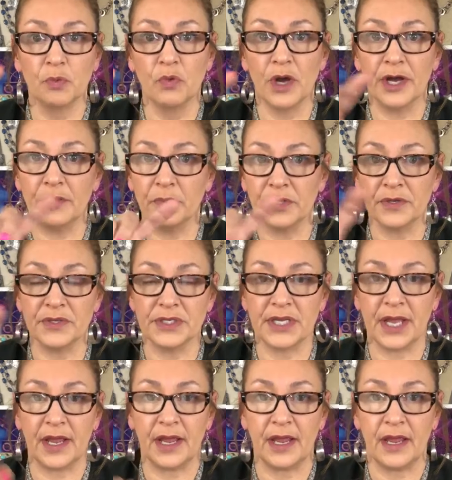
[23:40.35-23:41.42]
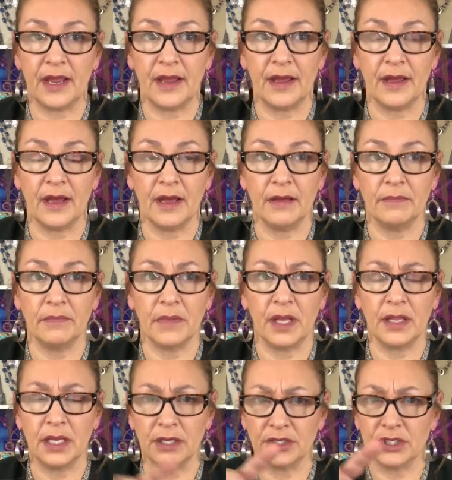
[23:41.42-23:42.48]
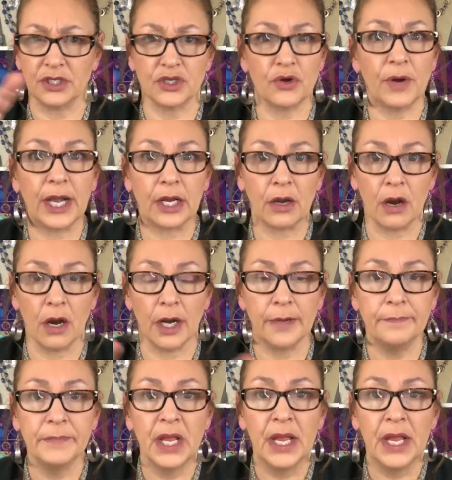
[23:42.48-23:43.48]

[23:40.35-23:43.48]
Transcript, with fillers: One will say, um, I think it's just credit card,